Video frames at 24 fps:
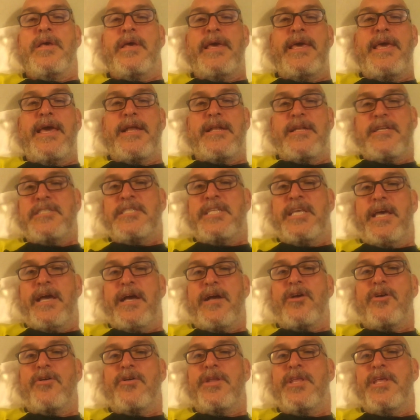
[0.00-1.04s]
He had a
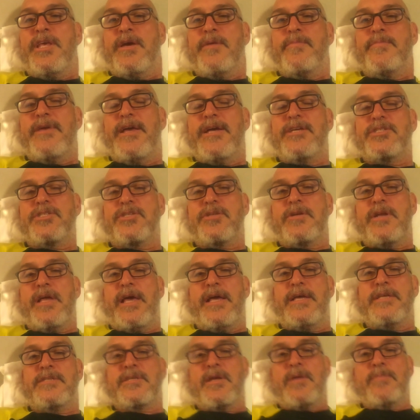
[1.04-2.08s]
tick on him
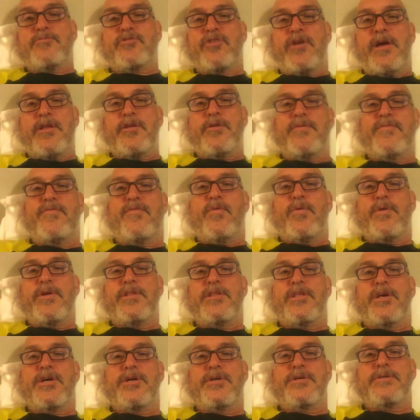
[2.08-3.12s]
yesterday, so I'm trying to
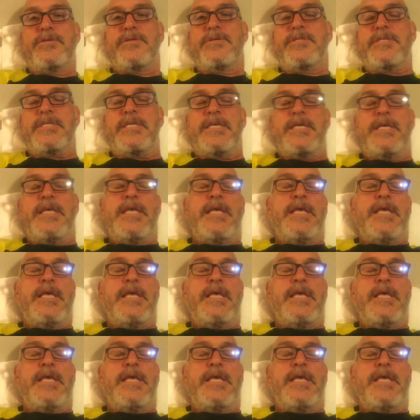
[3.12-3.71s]
avoid those.